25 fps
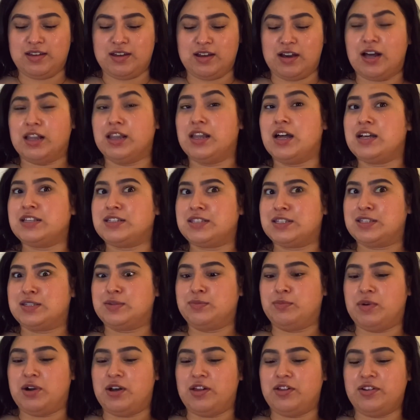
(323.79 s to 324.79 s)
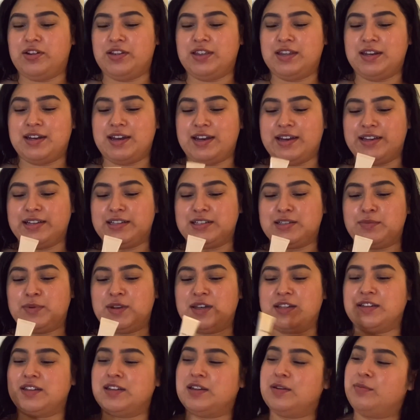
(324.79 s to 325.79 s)
a lot smaller than I
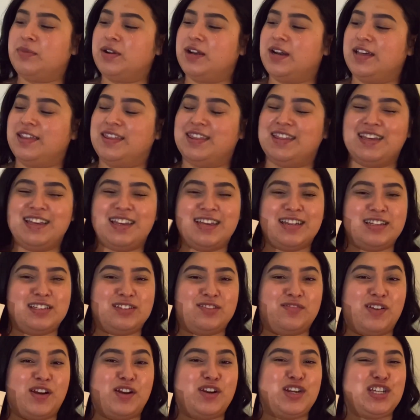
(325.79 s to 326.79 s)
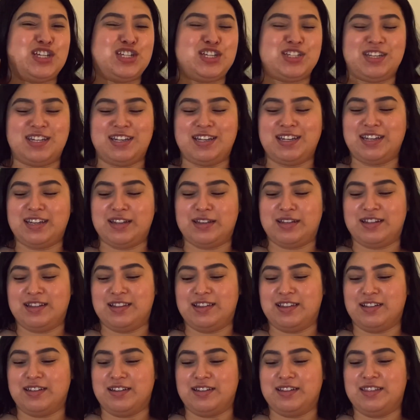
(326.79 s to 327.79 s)
expected, but I think it is very chic, and
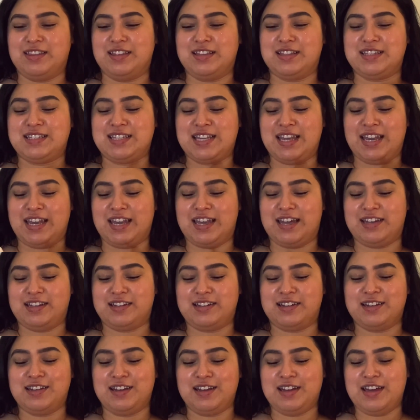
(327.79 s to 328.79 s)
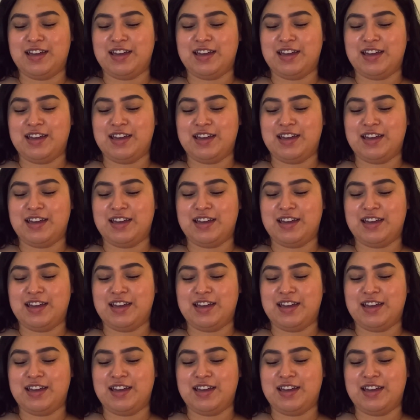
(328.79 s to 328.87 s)
the tan,